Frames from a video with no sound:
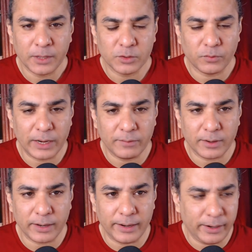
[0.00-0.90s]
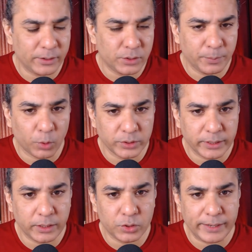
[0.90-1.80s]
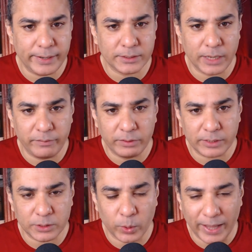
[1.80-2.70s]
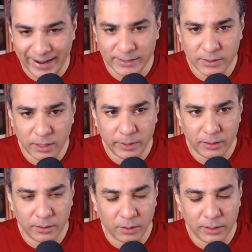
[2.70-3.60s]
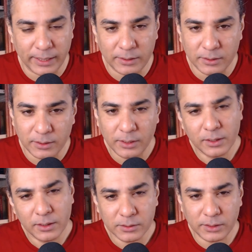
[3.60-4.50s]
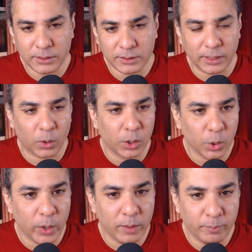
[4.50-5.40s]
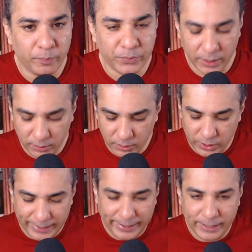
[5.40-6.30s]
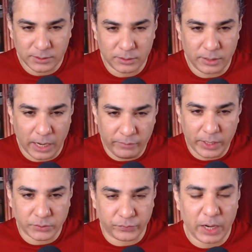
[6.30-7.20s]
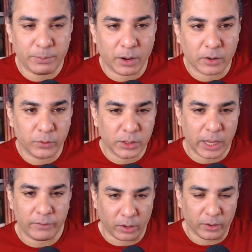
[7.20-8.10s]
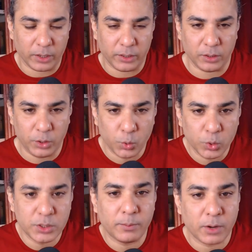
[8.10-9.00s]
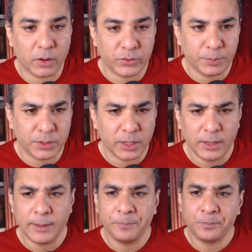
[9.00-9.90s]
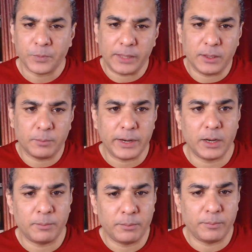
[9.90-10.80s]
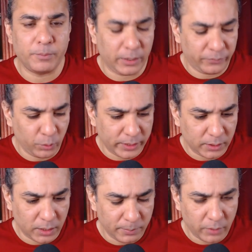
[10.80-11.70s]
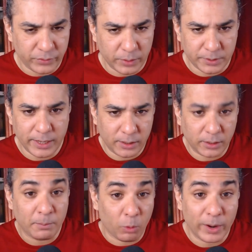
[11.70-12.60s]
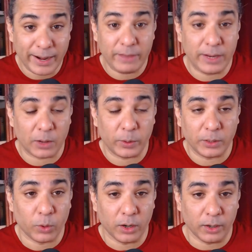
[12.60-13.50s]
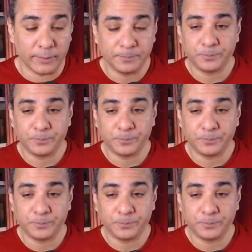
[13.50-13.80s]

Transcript: So whenever an Indian ship goes there, the Chinese Navy tries to harass them and all that. So this is an ongoing thing. The Chinese Navy is very powerful. They have a huge number of ships. I think if you look at the number of ships, they are the number one Navy now in the world